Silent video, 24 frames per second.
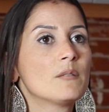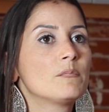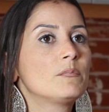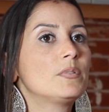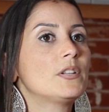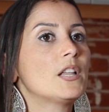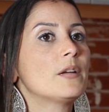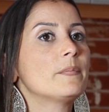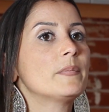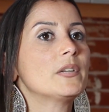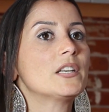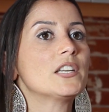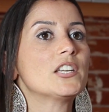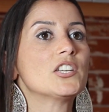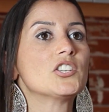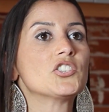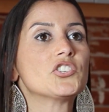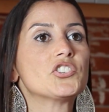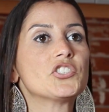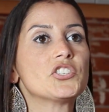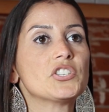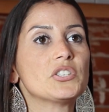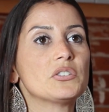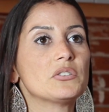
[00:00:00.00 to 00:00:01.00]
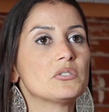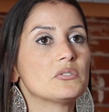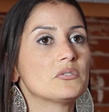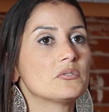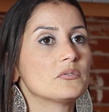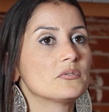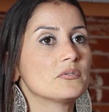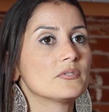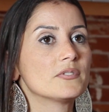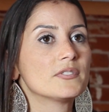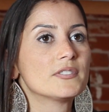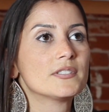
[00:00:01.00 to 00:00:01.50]
plumbing
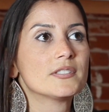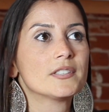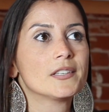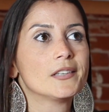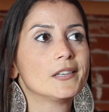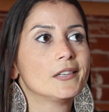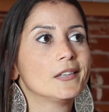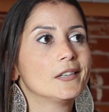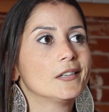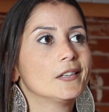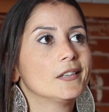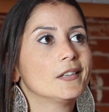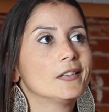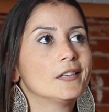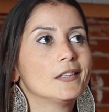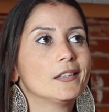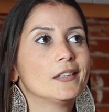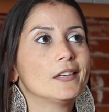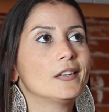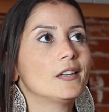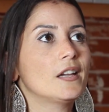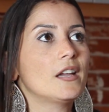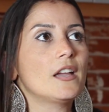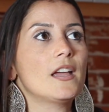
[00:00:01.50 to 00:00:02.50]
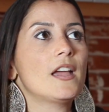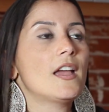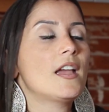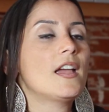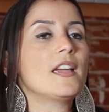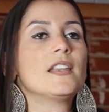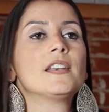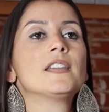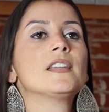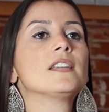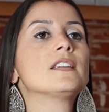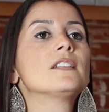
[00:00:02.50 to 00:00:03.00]
issues.
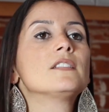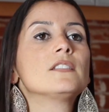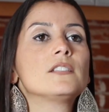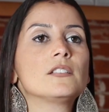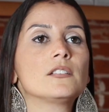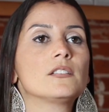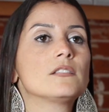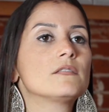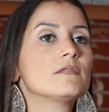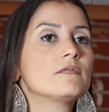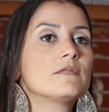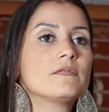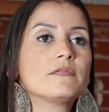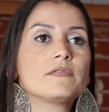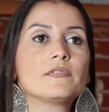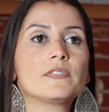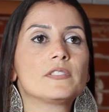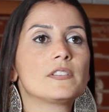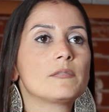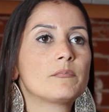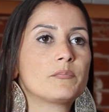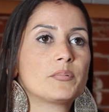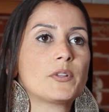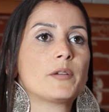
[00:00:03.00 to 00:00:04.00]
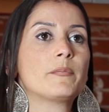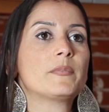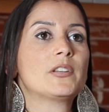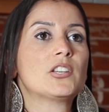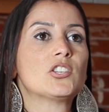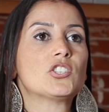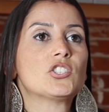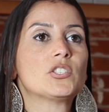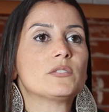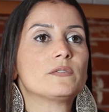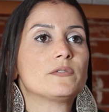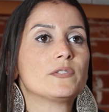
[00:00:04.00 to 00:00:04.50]
Any plumbing
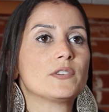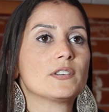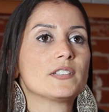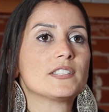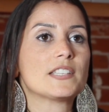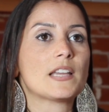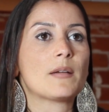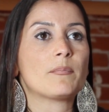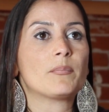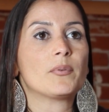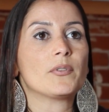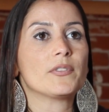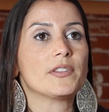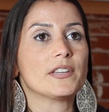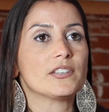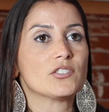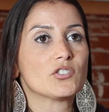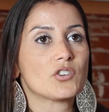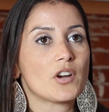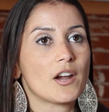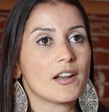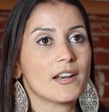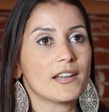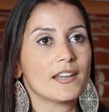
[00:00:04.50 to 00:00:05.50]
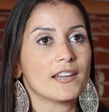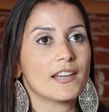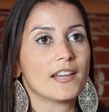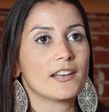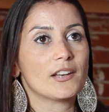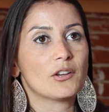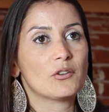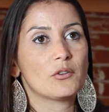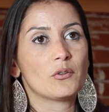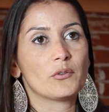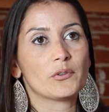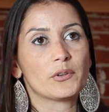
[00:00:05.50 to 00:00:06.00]
issue, for example, they try to
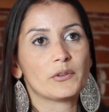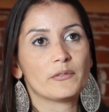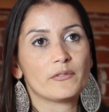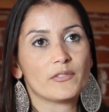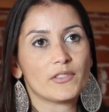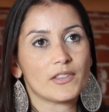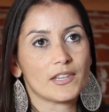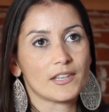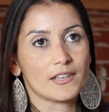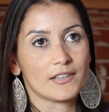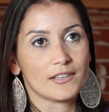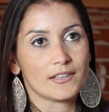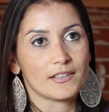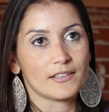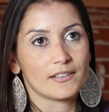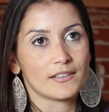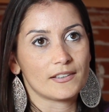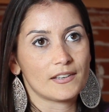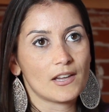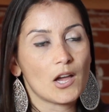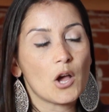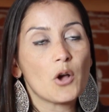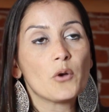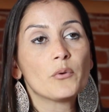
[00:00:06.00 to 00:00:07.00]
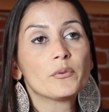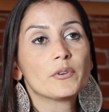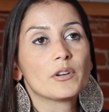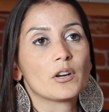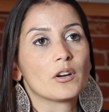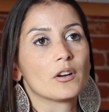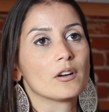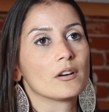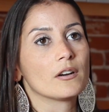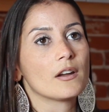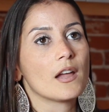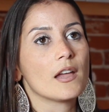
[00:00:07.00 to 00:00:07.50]
get a hold of the
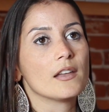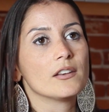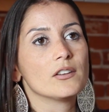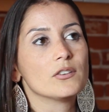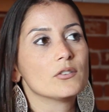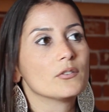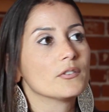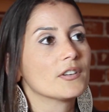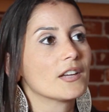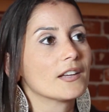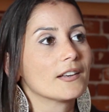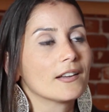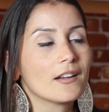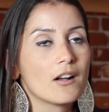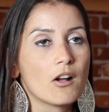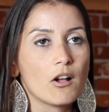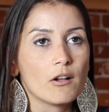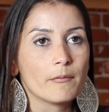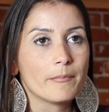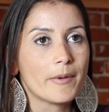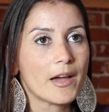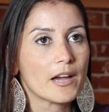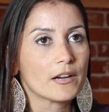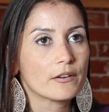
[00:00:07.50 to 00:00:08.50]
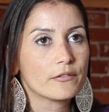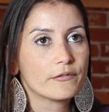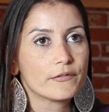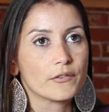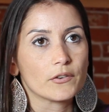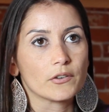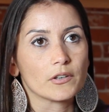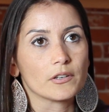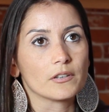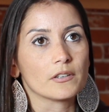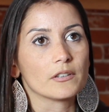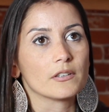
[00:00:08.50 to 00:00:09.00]
owner, and you don't get called back
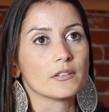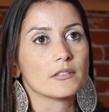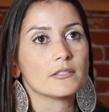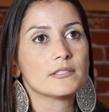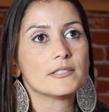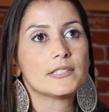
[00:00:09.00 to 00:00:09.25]
for